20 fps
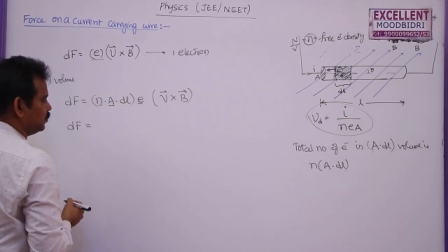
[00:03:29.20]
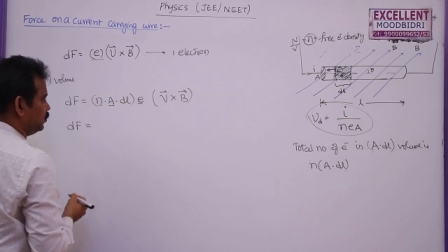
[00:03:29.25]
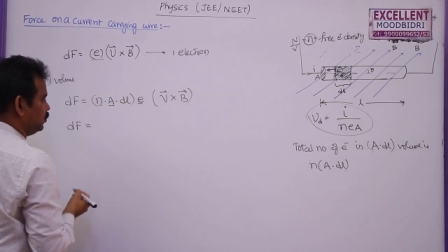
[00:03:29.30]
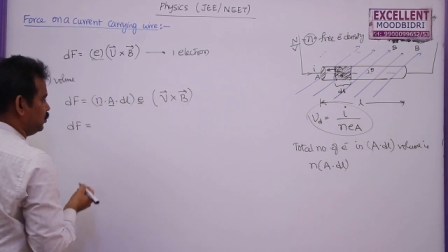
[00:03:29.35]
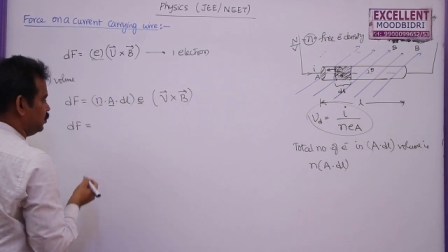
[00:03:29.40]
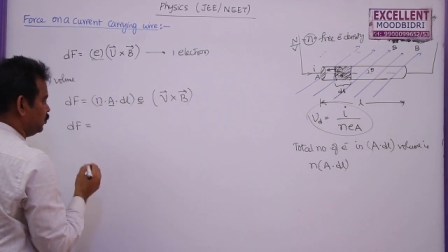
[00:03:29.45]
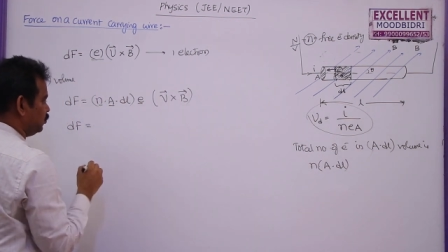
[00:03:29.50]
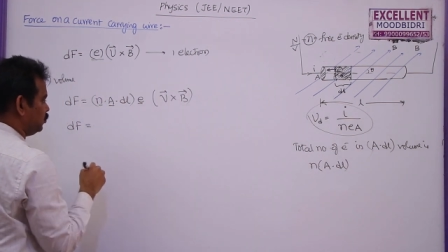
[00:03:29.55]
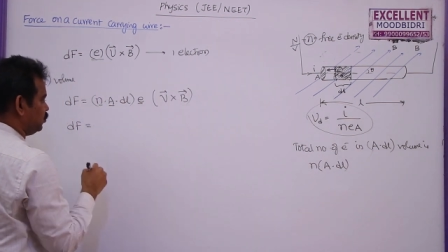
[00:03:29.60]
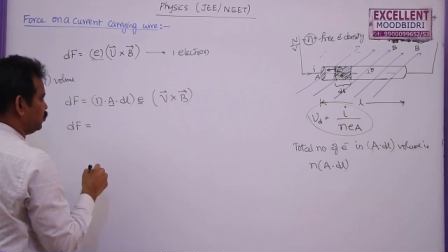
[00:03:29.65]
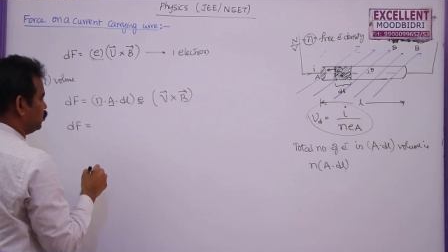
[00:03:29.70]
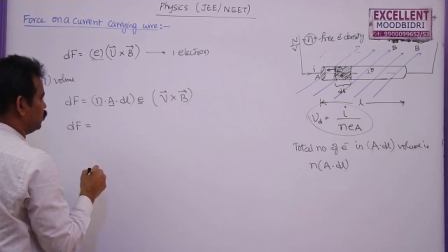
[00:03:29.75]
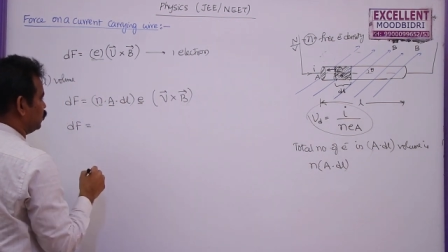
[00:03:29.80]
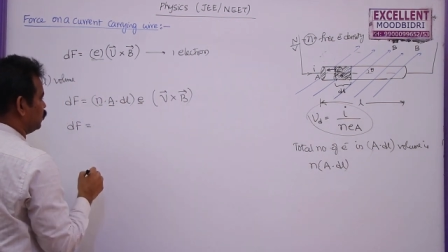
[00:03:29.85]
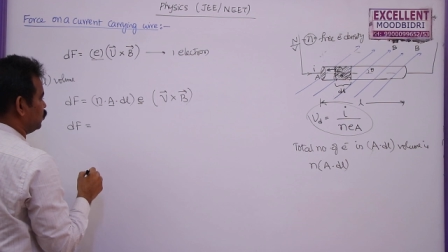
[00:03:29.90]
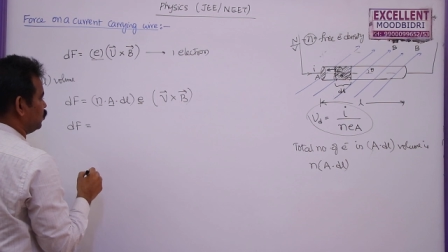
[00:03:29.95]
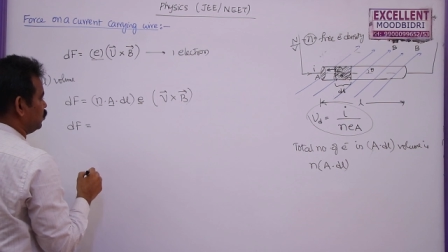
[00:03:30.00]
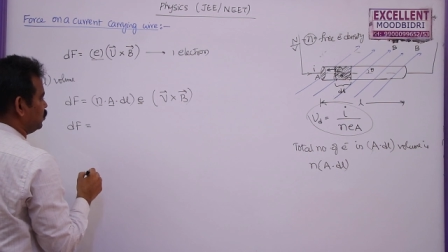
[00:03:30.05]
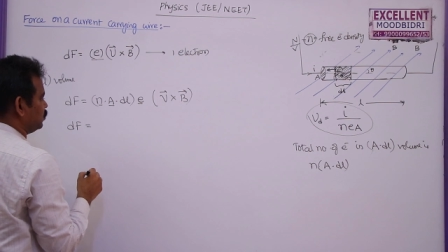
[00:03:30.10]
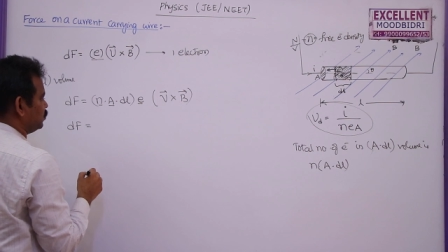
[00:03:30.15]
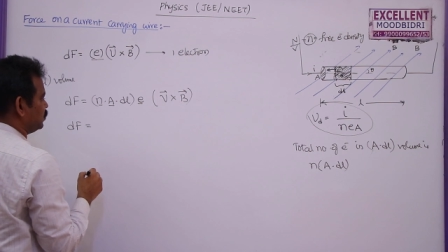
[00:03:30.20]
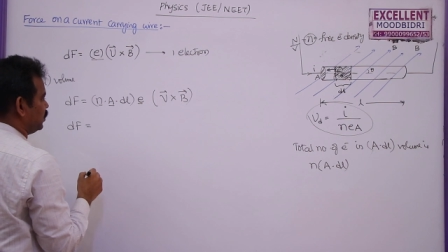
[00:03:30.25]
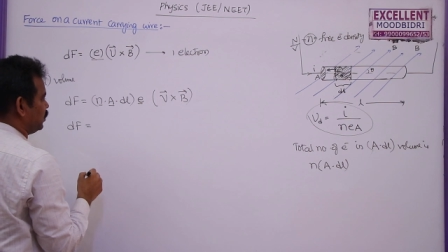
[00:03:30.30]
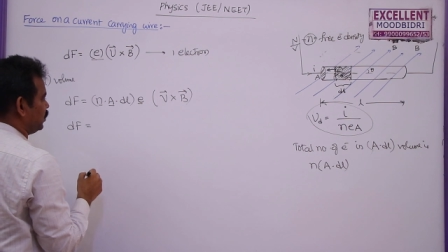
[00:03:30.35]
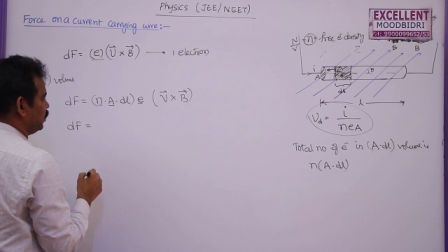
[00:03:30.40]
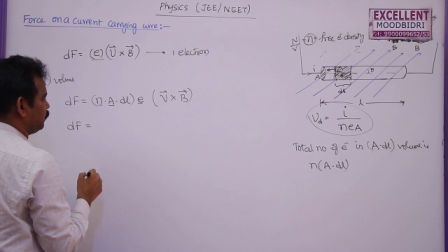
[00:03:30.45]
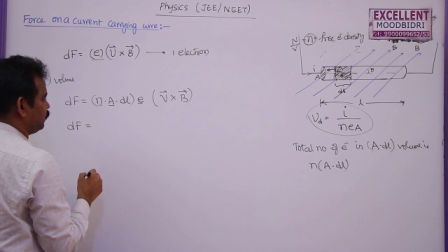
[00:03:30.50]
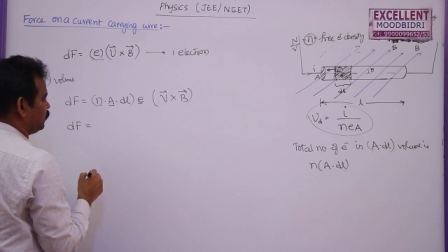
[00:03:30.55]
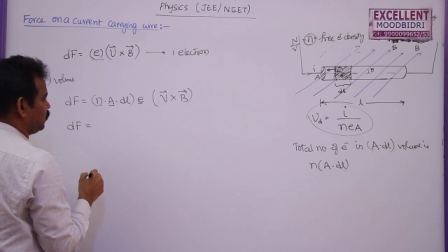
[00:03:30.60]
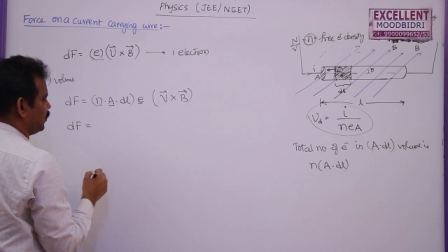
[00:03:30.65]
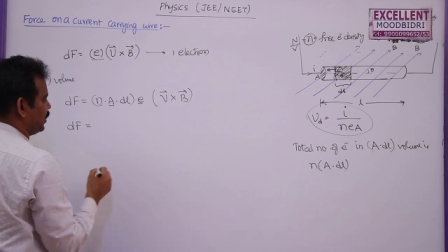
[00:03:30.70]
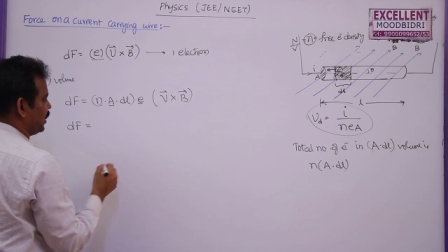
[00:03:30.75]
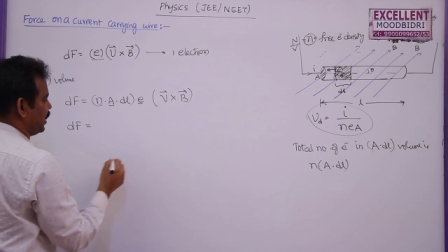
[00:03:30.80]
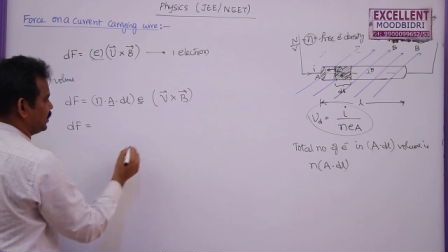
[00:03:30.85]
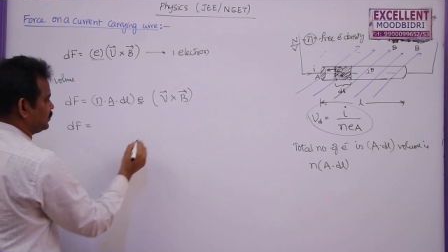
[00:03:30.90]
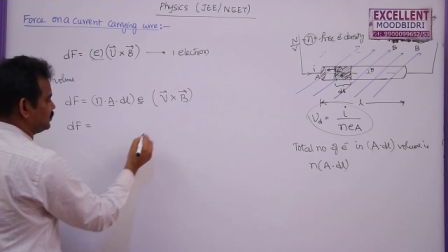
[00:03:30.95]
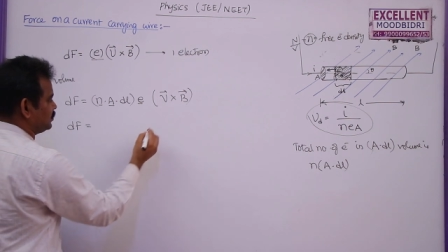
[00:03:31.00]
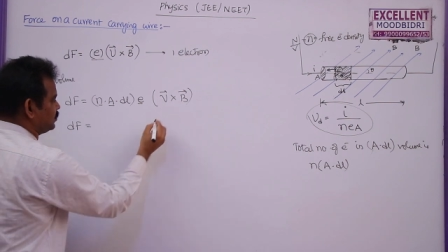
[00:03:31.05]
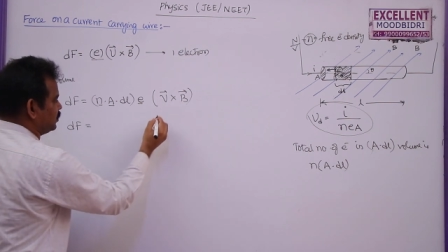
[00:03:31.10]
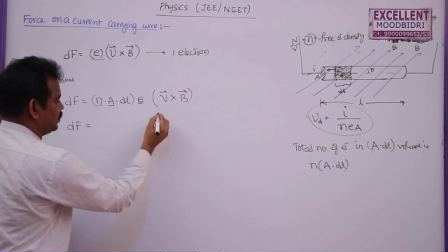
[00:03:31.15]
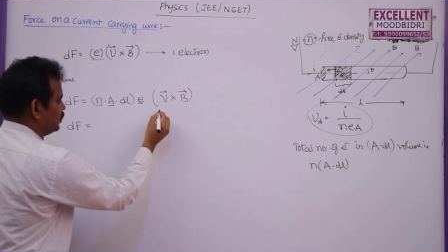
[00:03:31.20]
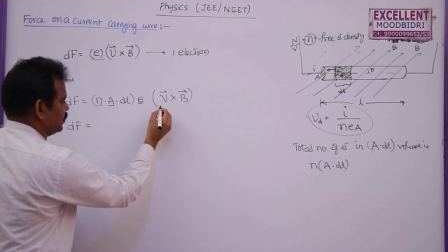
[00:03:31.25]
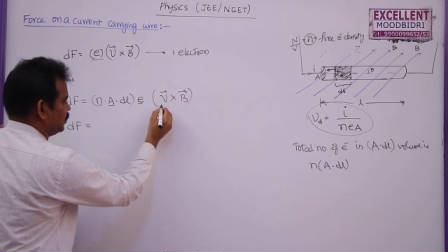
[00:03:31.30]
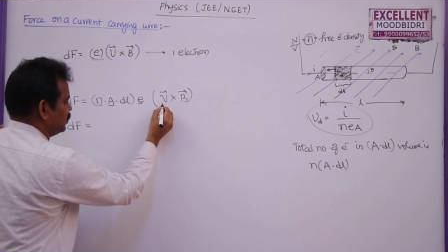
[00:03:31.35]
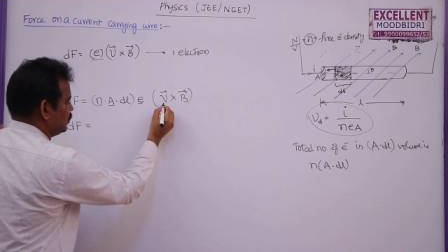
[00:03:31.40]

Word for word: into the drift velocity.